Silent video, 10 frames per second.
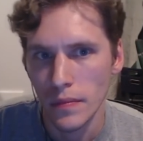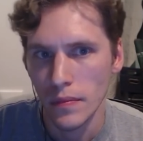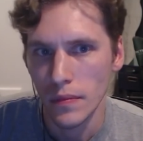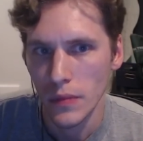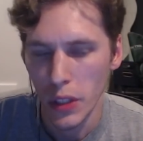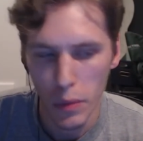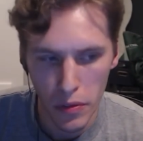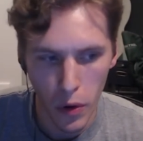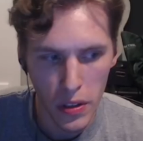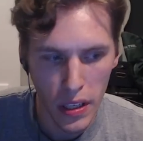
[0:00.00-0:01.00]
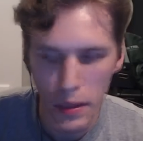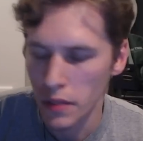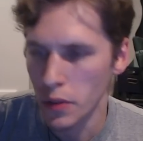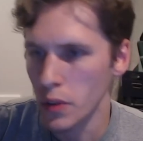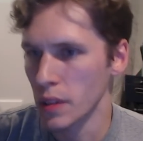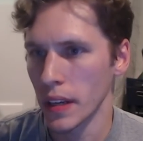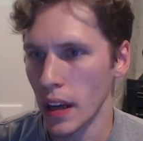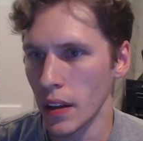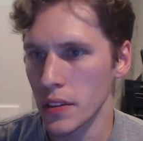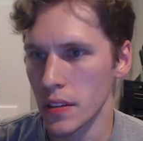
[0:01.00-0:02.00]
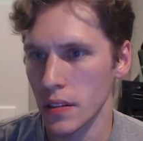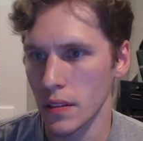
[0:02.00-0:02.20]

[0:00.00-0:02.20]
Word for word: You can be for something and for something else,